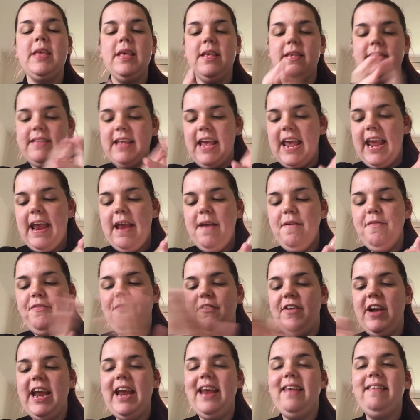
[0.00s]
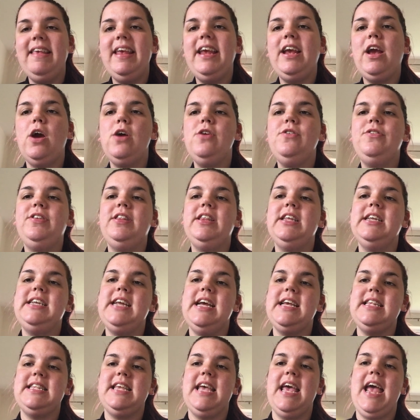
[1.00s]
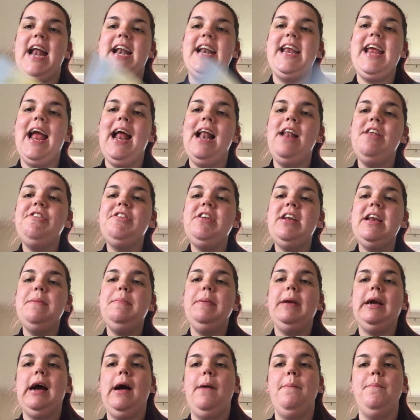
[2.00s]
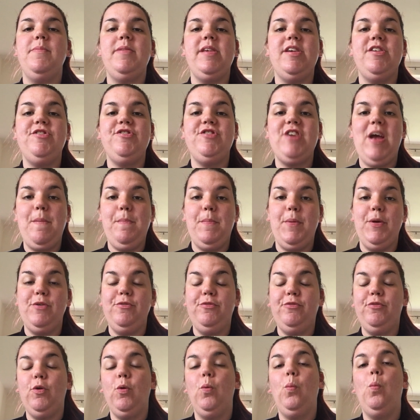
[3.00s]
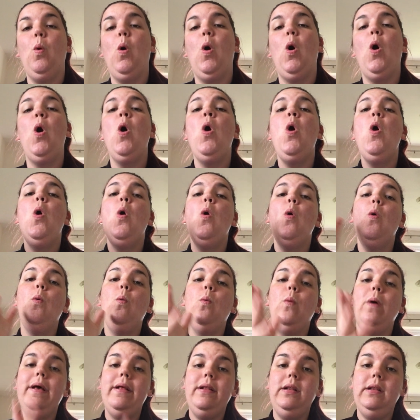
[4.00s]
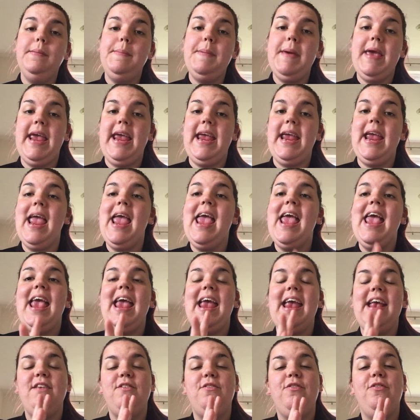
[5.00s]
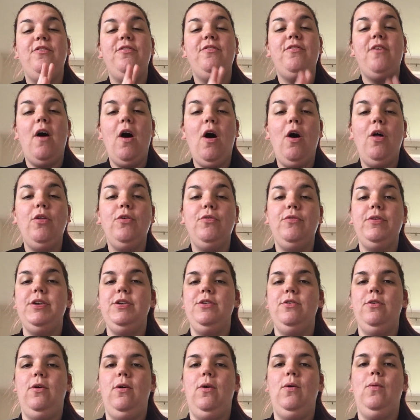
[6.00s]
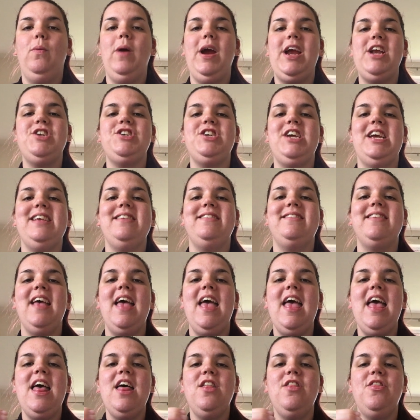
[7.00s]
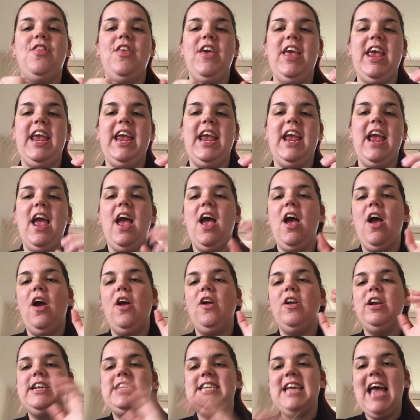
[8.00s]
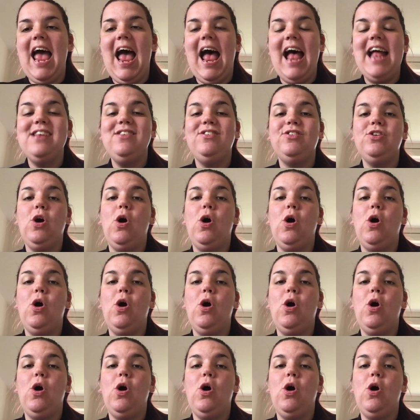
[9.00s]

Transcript: So he flees, he goes to the desert, and he actually becomes a shepherd for what will be his father-in-law, which is the dad